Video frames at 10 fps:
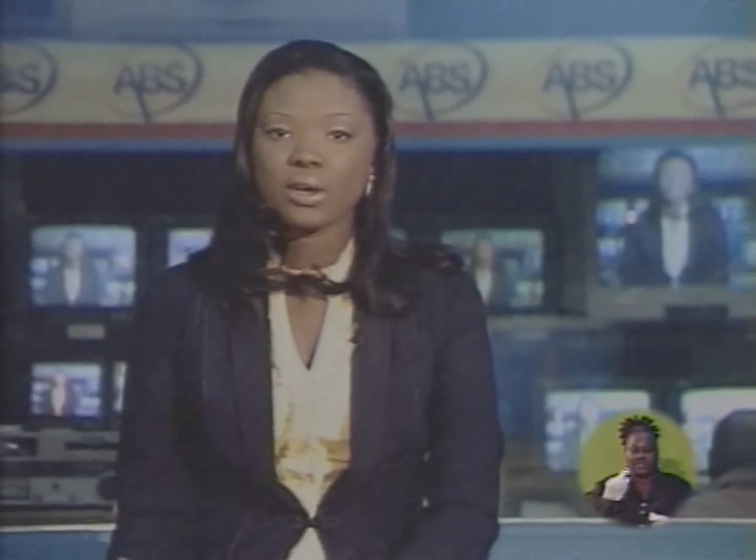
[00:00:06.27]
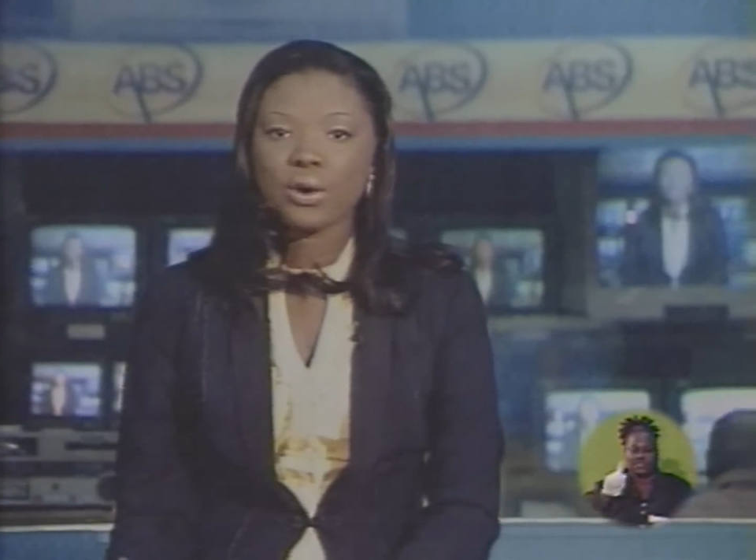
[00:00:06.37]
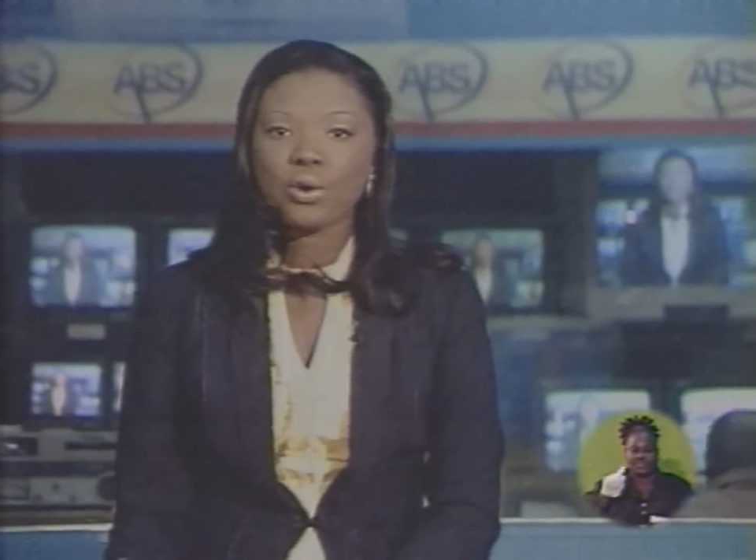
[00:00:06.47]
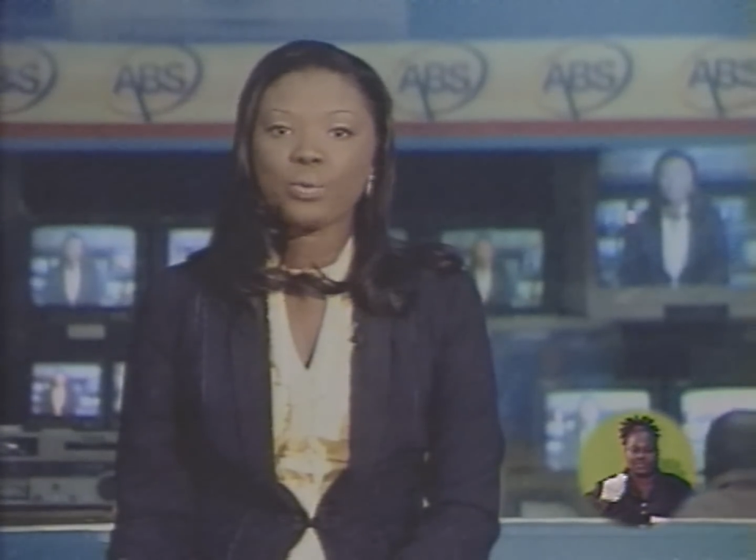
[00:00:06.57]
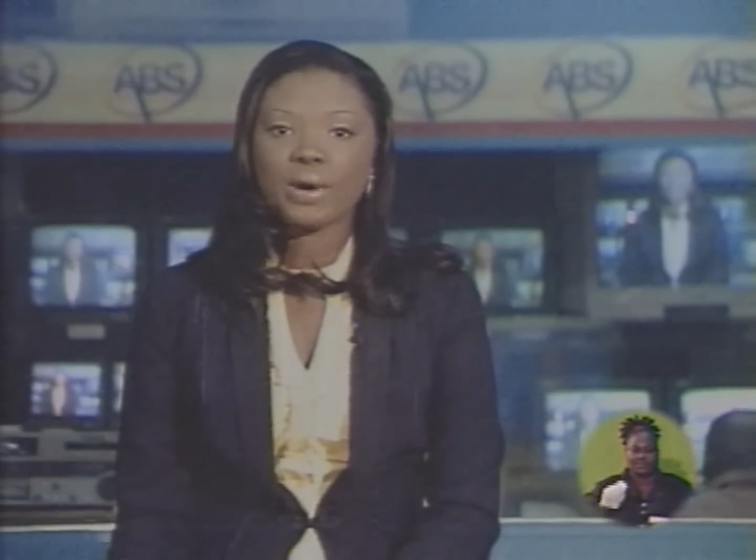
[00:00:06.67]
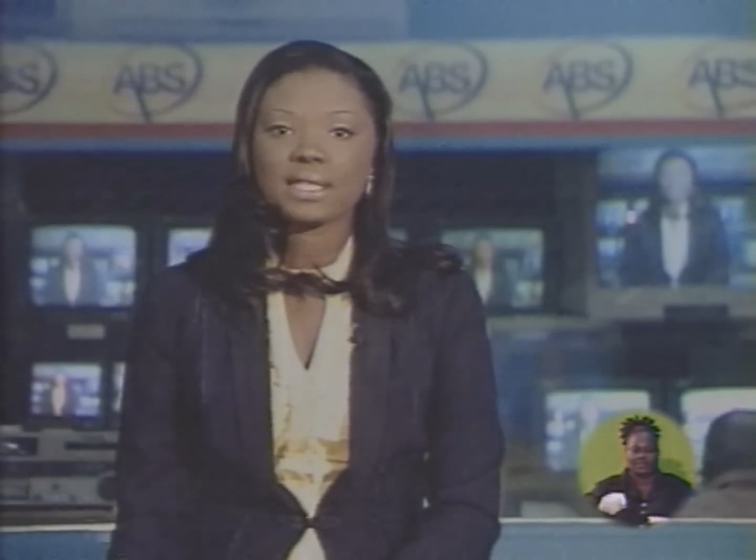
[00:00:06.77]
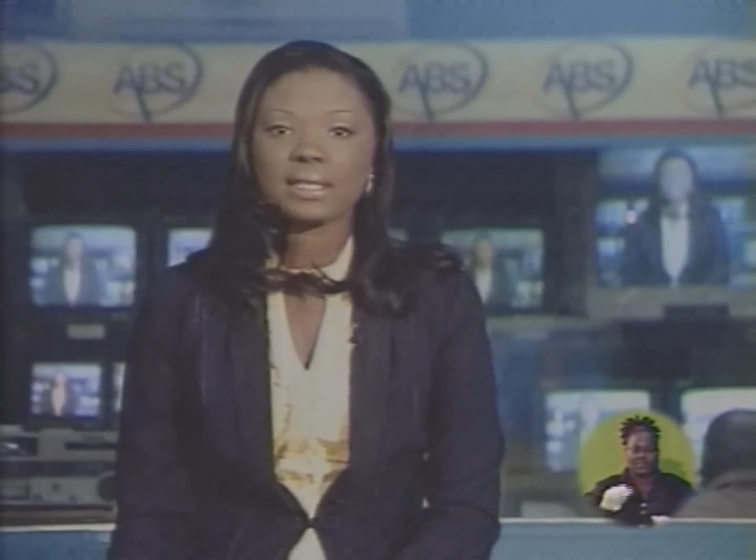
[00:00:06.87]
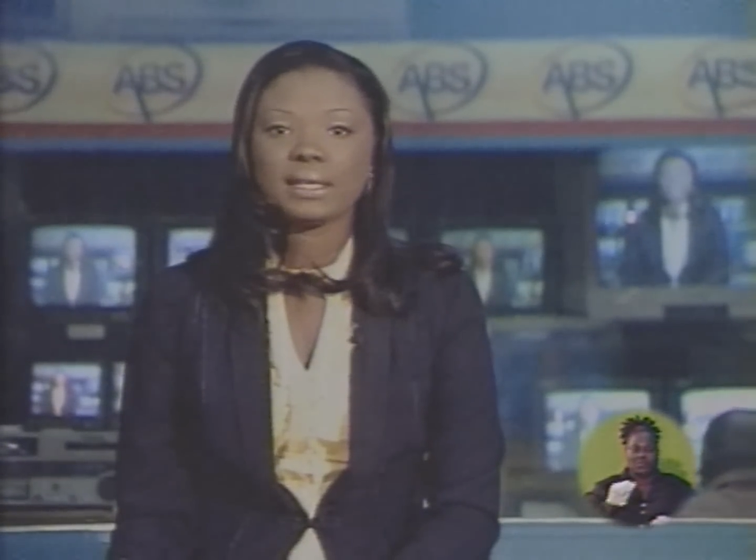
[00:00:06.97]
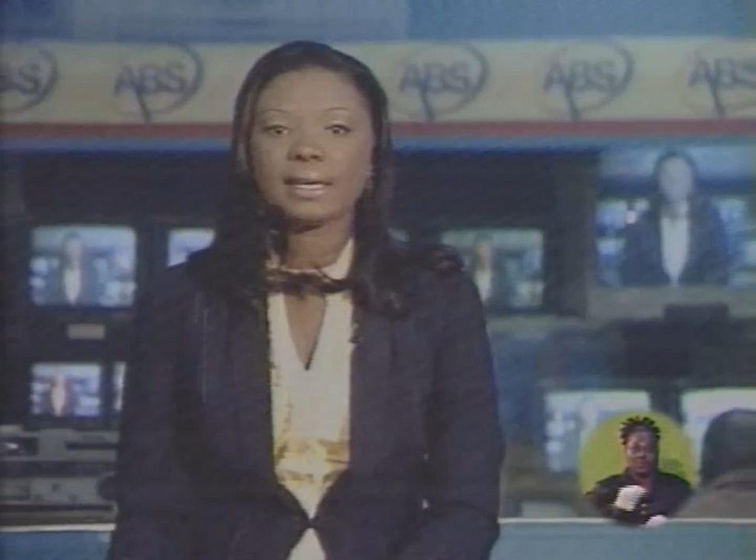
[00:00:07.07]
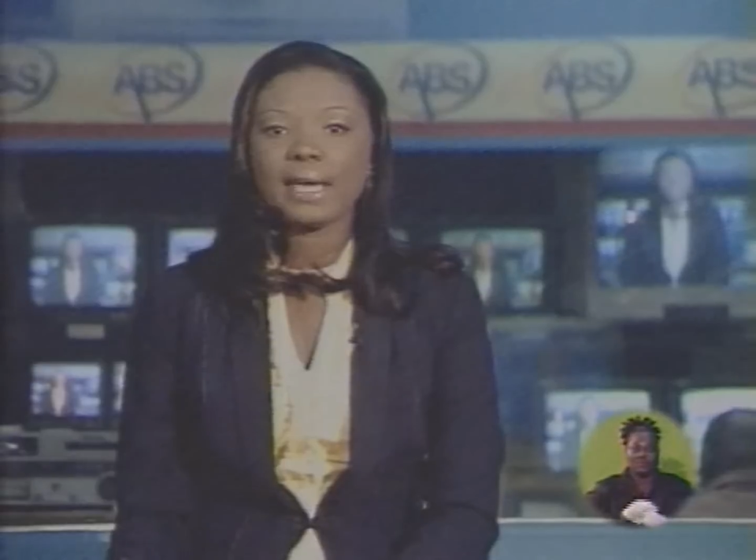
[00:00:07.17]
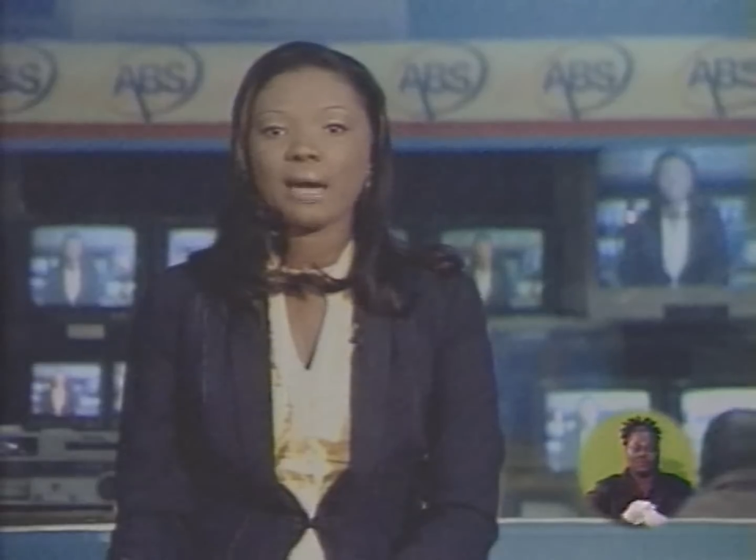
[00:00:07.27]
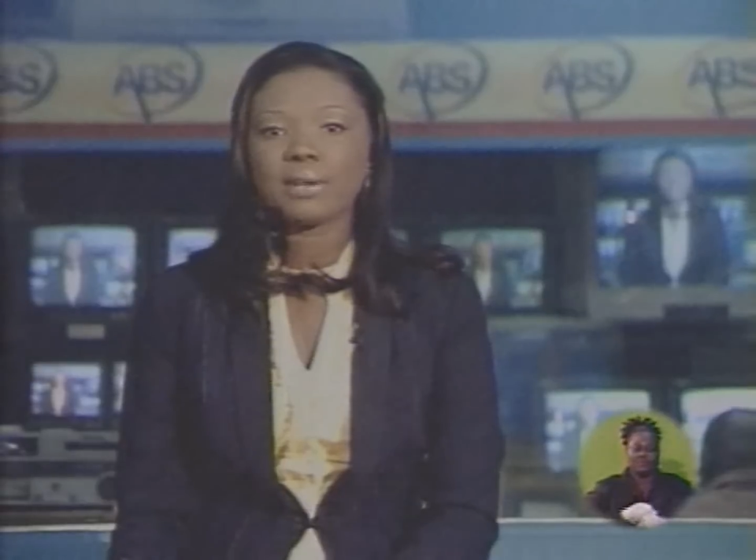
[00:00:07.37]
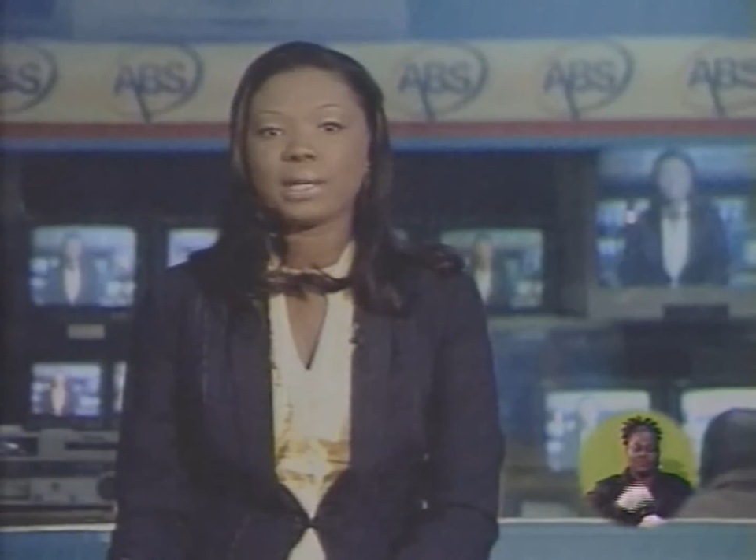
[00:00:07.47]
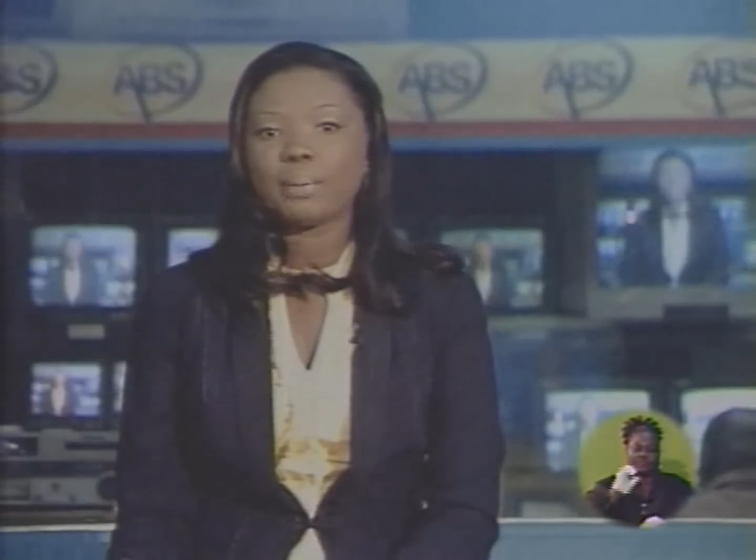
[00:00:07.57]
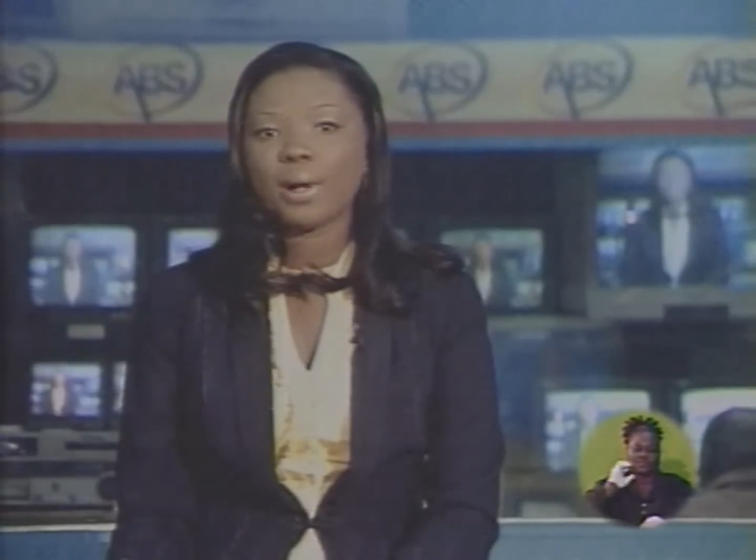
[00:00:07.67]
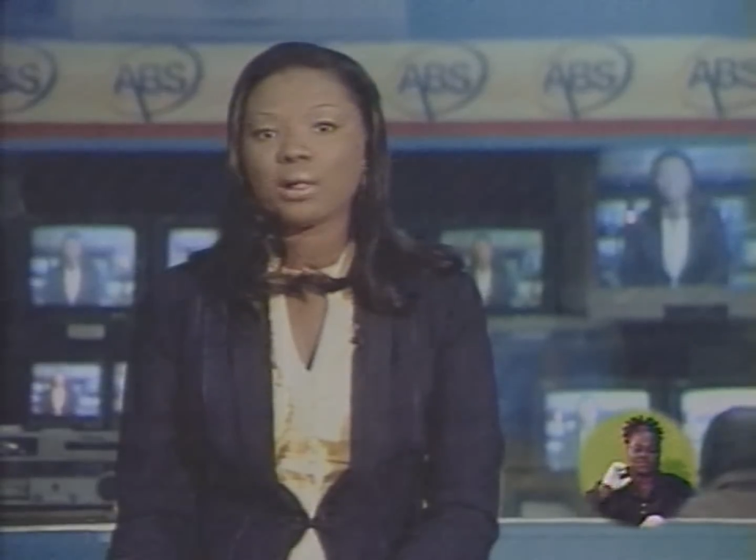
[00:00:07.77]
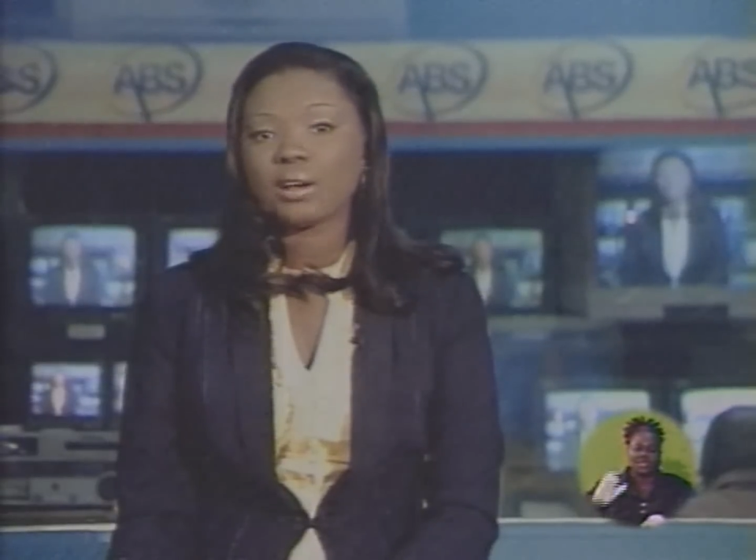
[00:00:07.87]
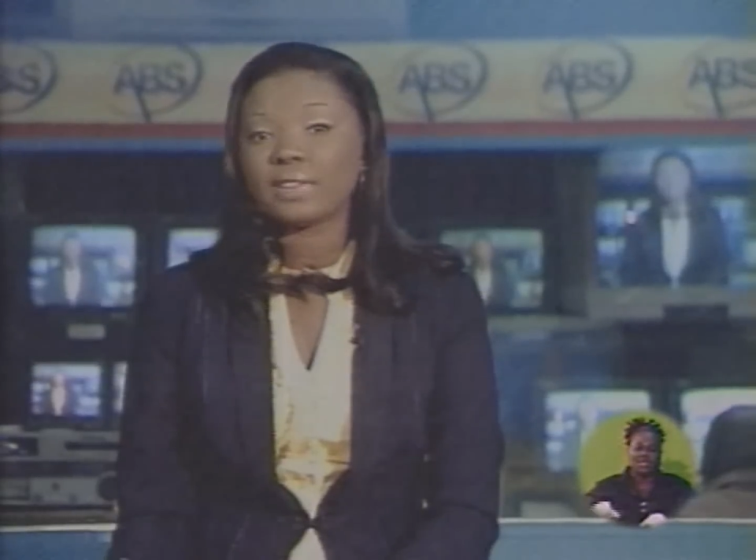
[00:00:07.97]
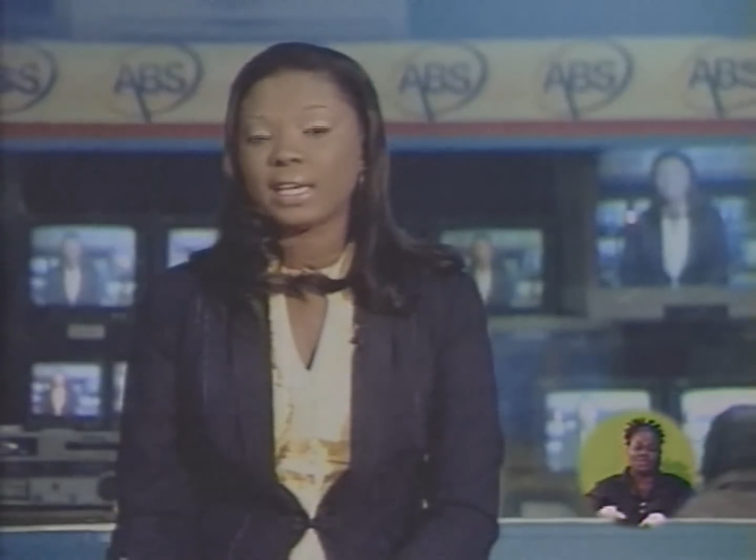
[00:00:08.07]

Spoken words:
who presently carry the bulk of the